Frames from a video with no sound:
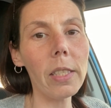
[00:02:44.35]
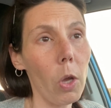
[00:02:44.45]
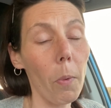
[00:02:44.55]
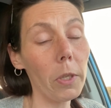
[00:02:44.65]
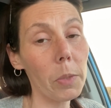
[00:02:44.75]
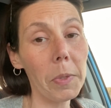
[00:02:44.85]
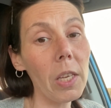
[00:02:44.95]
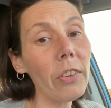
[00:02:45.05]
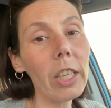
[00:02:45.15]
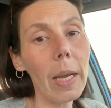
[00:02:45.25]
So
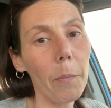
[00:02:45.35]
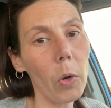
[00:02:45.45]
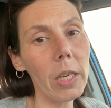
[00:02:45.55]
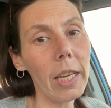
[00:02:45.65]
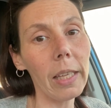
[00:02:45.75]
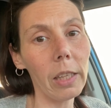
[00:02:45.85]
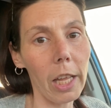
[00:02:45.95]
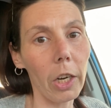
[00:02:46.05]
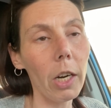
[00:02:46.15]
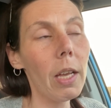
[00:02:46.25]
specifically, I'm going to get
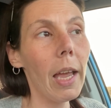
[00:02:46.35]
litter,